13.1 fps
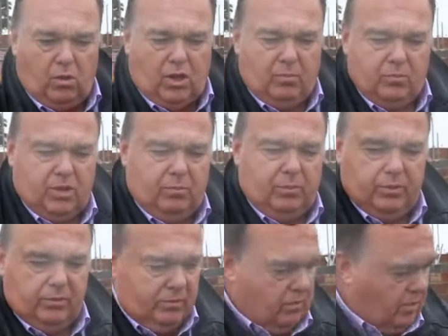comes
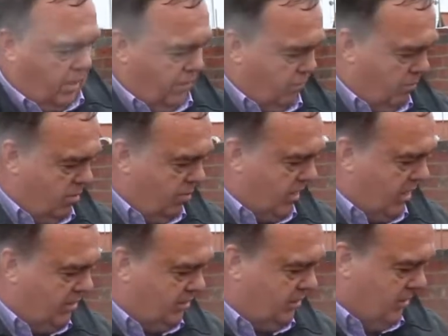up from the
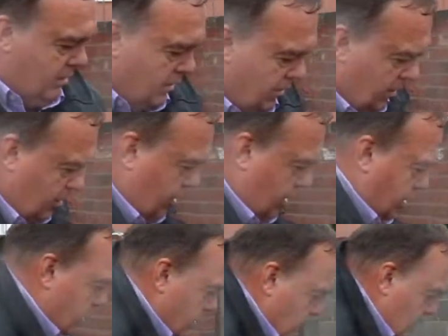base, as you can
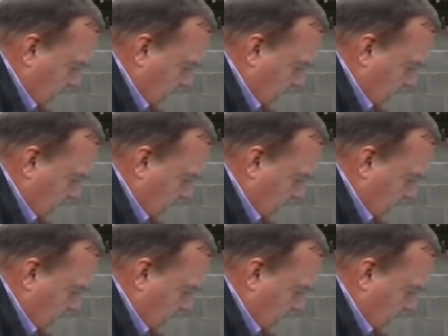just see